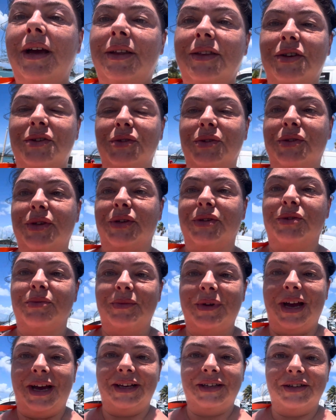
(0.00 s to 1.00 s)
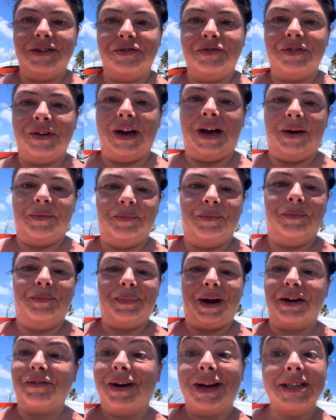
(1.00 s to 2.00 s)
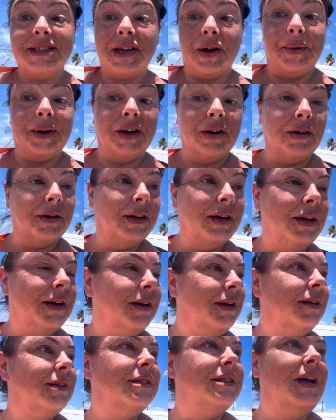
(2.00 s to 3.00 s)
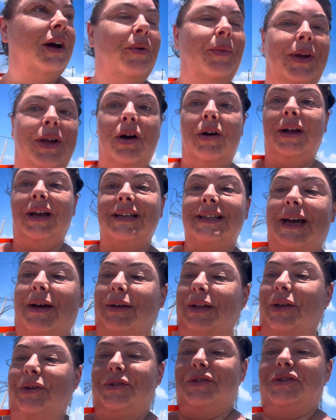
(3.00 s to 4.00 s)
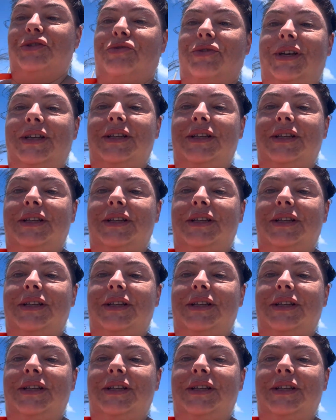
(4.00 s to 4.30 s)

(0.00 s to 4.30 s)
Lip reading: There's also some kind of bike race going on, so we can't get down a load of the streets,